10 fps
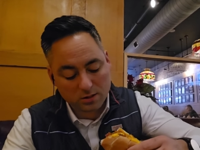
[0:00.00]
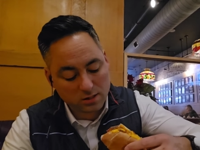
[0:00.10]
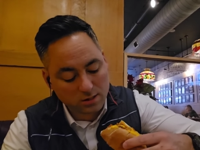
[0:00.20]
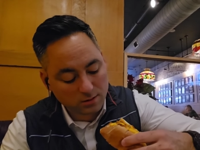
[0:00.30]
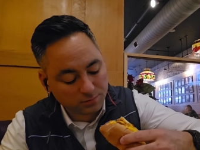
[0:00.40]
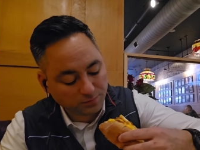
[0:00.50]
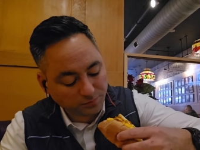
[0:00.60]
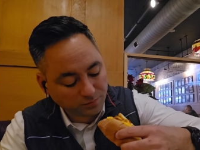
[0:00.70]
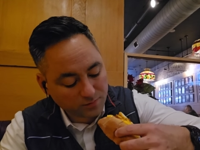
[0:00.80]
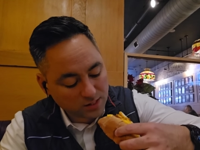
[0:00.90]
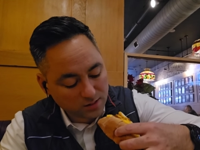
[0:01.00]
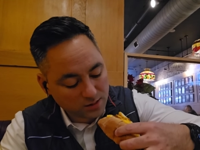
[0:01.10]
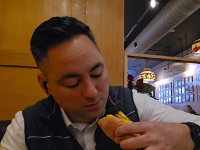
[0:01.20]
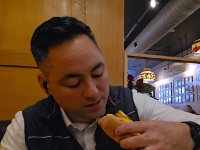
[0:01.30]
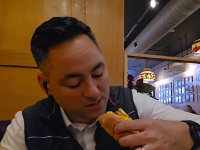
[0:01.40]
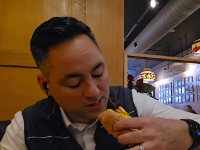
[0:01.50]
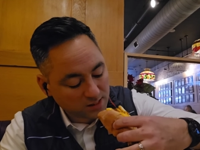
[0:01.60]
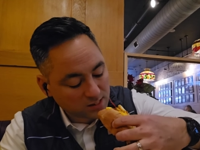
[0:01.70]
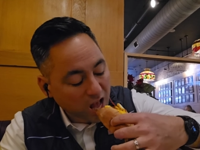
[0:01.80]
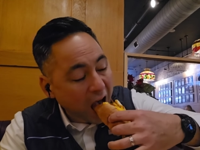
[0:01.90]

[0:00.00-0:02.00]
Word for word: it doesn't it doesn't make sense.